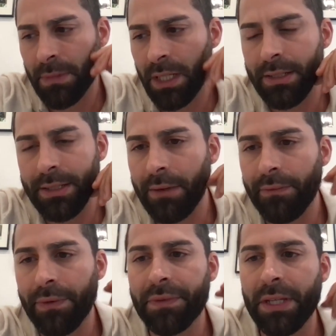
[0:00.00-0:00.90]
in 10,
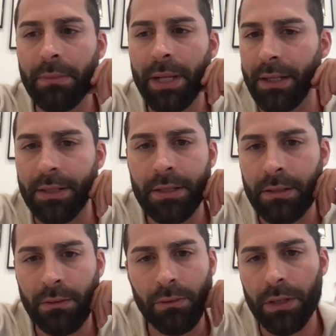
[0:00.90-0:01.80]
15 minutes.
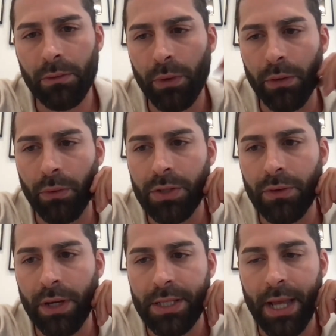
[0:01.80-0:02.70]
So we're
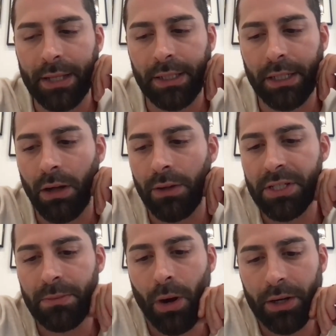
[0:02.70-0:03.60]
transacting in all
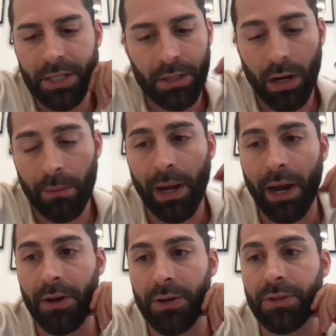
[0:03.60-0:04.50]
these markets, and our
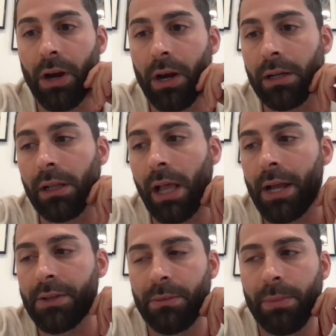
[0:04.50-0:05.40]
buyers, our
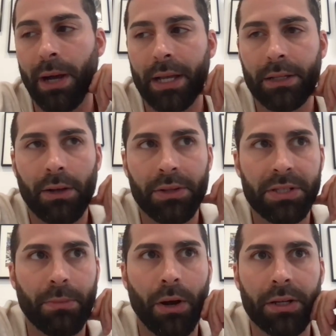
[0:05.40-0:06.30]
clients are buying in all
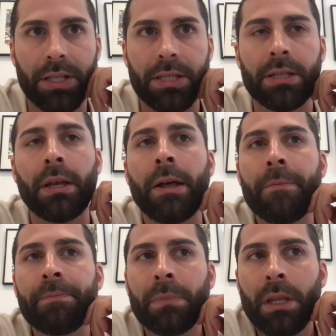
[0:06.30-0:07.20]
these markets.
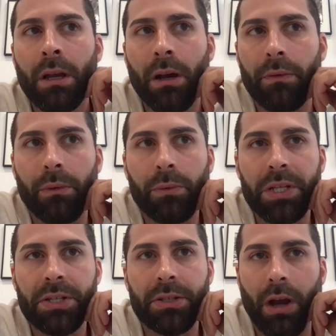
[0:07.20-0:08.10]
However,
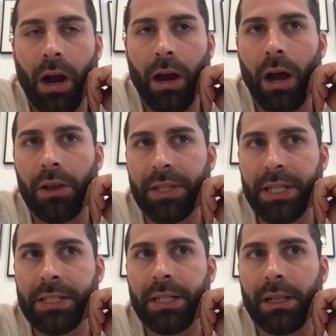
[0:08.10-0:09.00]

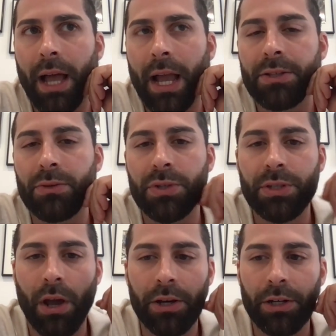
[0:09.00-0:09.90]
these clients who
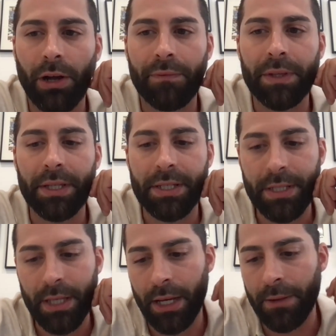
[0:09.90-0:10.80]
started off in the
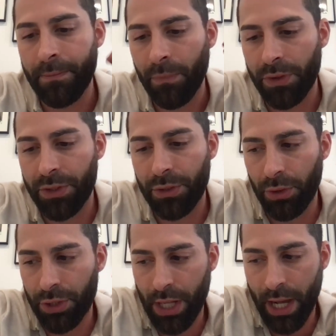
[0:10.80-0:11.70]
city with
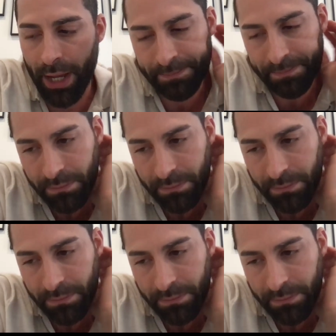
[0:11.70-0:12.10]
George and I